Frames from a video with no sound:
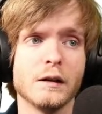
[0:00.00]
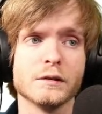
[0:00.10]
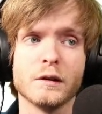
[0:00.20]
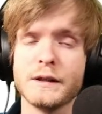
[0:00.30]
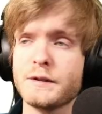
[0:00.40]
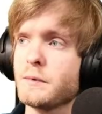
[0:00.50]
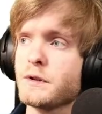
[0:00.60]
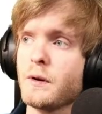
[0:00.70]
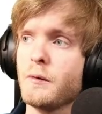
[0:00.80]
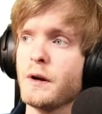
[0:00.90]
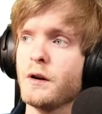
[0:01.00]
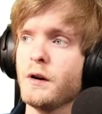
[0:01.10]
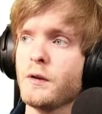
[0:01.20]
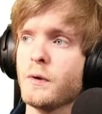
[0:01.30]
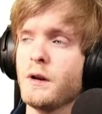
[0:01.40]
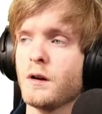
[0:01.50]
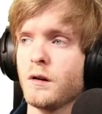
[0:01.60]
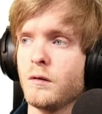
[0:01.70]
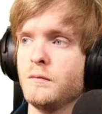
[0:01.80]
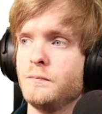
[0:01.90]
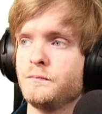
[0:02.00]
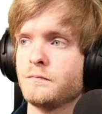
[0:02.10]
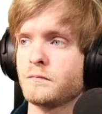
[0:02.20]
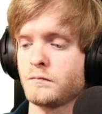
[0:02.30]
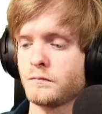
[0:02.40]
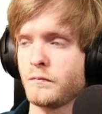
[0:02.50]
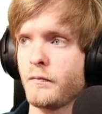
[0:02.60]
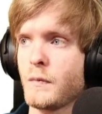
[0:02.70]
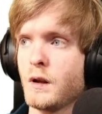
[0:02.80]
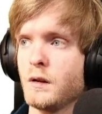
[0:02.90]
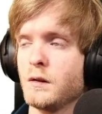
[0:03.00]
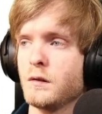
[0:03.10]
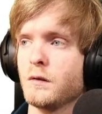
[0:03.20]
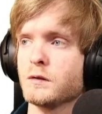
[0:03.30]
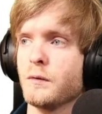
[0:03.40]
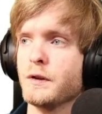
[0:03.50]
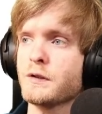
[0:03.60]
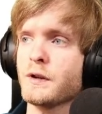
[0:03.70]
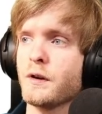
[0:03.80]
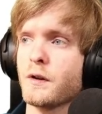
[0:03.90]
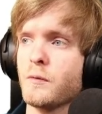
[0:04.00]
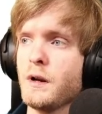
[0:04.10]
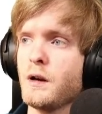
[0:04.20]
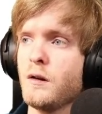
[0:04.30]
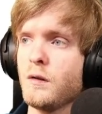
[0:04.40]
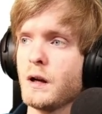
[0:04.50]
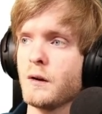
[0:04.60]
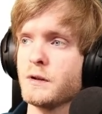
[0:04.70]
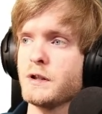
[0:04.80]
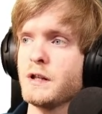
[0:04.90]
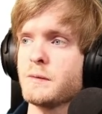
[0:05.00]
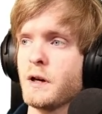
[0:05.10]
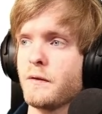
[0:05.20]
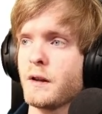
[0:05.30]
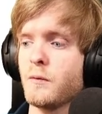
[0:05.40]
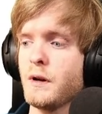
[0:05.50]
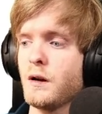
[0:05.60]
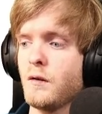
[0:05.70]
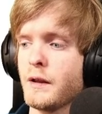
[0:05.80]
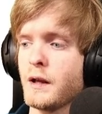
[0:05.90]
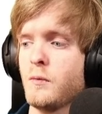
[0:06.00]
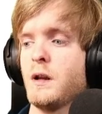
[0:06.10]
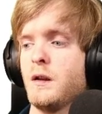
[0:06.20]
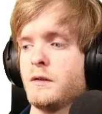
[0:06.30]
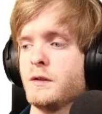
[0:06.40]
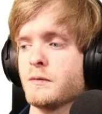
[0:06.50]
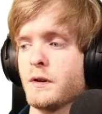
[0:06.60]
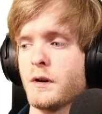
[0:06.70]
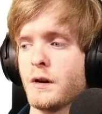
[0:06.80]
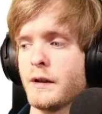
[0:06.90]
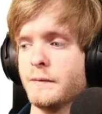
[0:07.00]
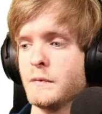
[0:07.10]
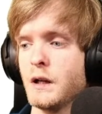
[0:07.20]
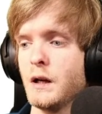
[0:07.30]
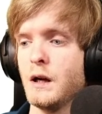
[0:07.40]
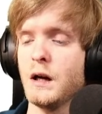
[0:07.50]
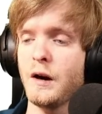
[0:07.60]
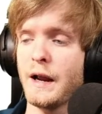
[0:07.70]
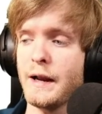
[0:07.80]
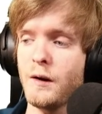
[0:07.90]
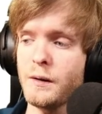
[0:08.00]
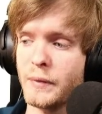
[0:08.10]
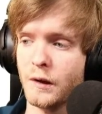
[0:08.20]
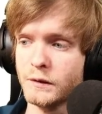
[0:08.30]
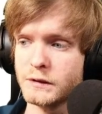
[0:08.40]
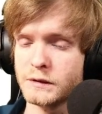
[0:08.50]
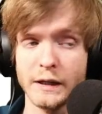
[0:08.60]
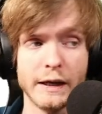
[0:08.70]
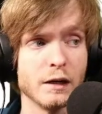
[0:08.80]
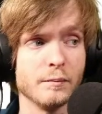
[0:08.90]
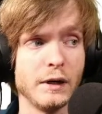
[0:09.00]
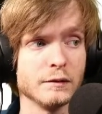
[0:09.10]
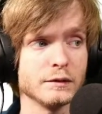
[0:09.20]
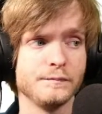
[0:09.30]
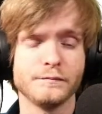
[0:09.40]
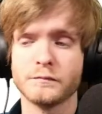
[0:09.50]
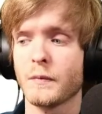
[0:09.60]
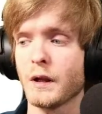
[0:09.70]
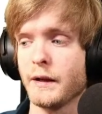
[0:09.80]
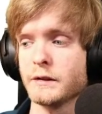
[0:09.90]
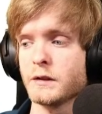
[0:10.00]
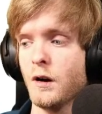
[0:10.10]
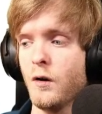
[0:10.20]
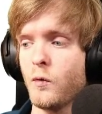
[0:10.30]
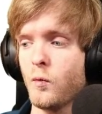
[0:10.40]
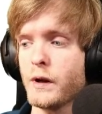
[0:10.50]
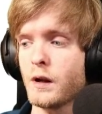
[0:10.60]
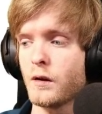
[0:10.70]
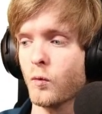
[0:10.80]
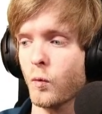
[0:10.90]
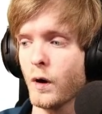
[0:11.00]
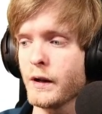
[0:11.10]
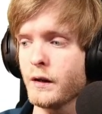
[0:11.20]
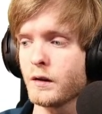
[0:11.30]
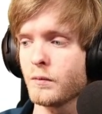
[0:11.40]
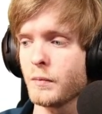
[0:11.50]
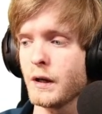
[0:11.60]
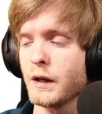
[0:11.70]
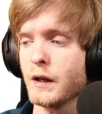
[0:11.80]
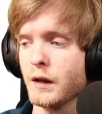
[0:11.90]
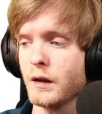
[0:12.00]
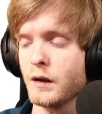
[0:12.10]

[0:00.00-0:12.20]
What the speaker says: So we return the window. So we just return the window, and we modify the window, and then we just return nothing. Okay, now it builds and compiles. So we run it by